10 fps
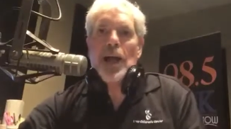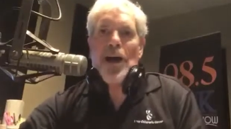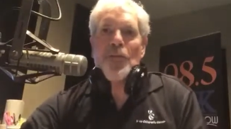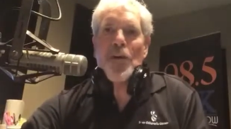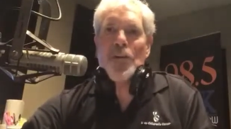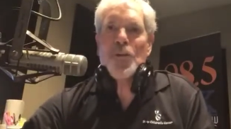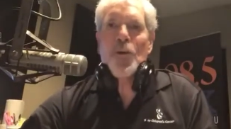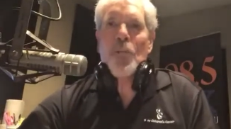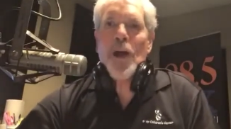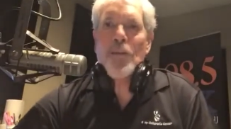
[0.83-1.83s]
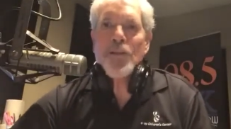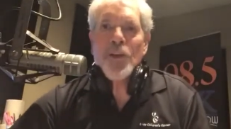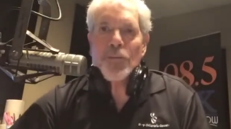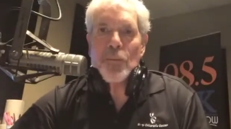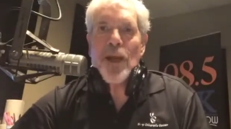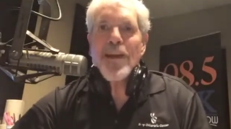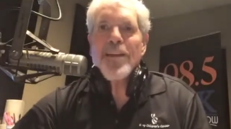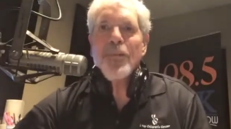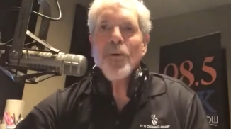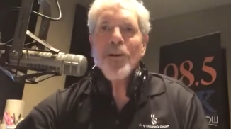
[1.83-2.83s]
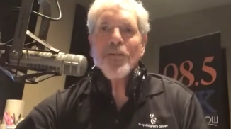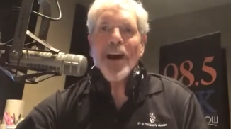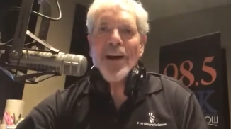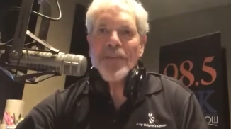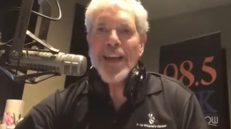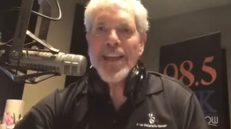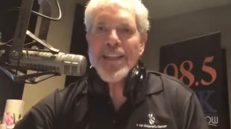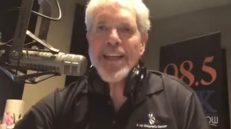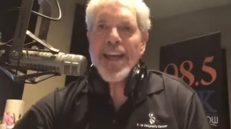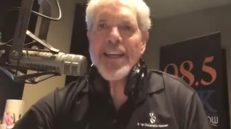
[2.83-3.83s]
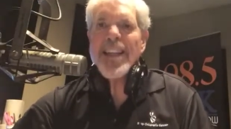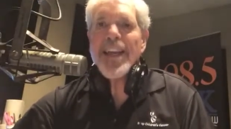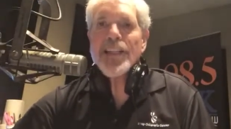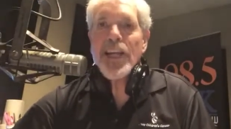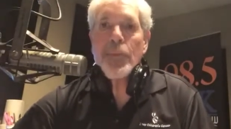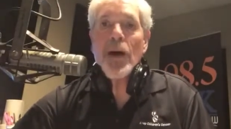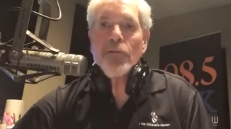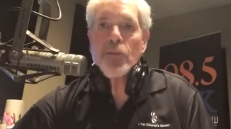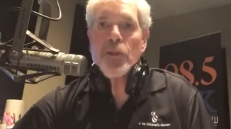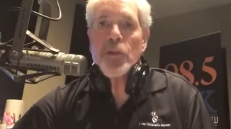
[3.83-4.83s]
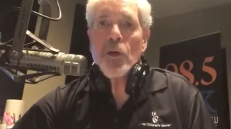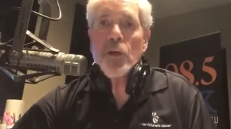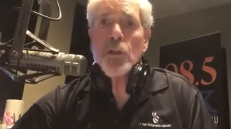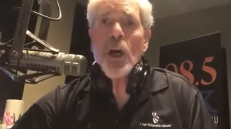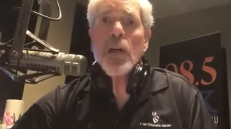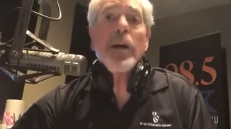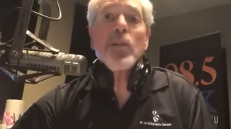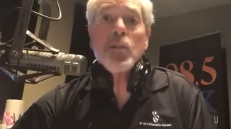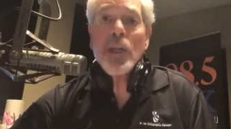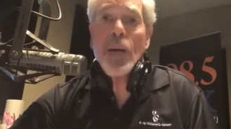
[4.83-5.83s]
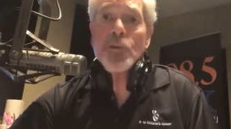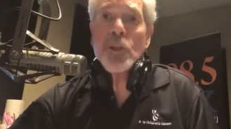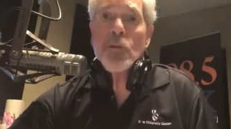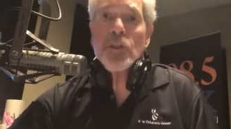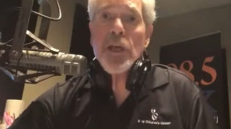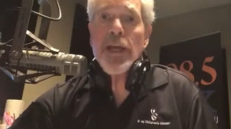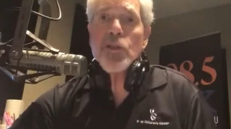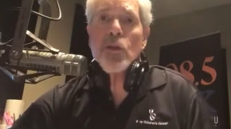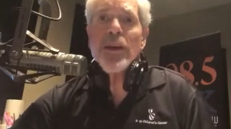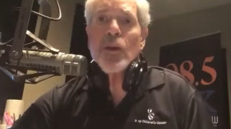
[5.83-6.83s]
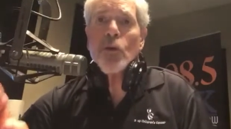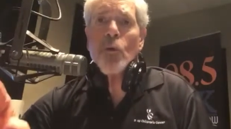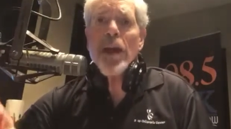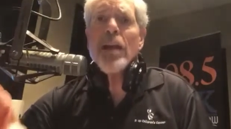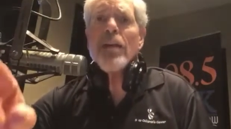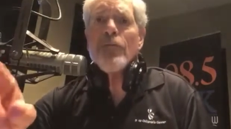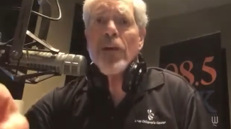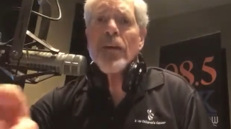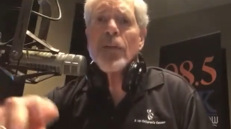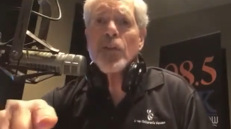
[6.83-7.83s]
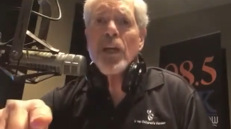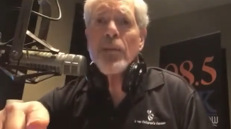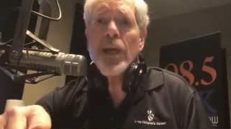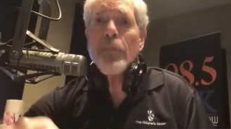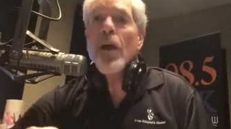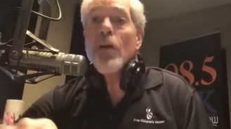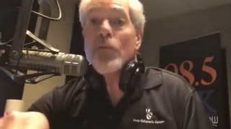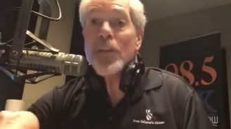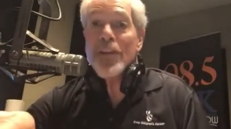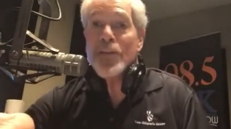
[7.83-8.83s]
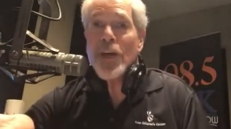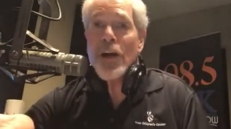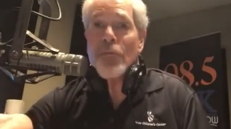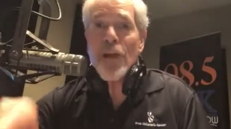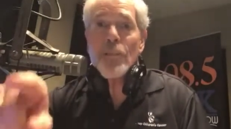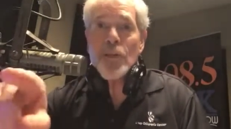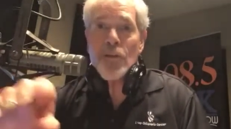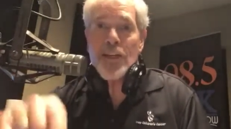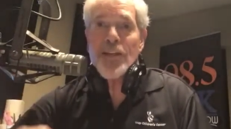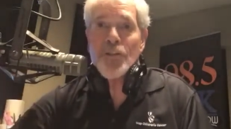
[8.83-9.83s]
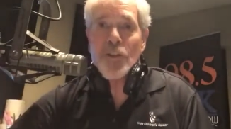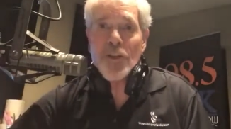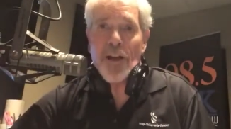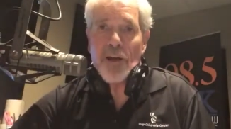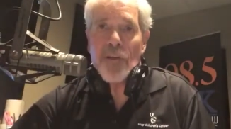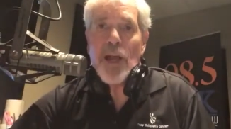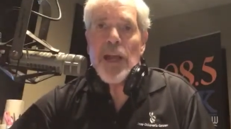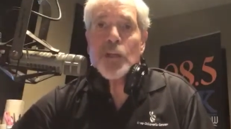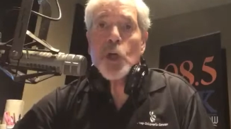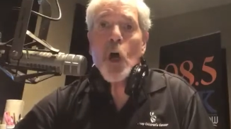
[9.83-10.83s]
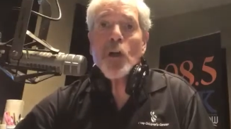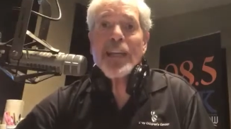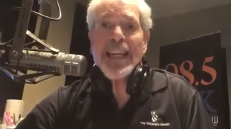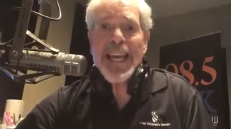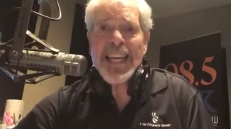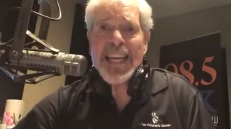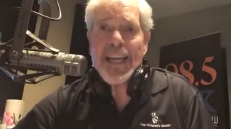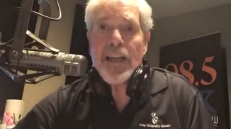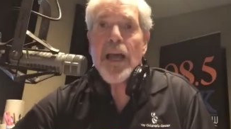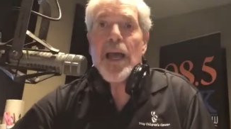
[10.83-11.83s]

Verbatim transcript: Howdy, folks. Storm Roberts here from 98.5 KTK, taking time out from the show to talk about Stop Children's Cancer and a great event that's coming up for the entire family your kids are going to love. It's called Kicking It.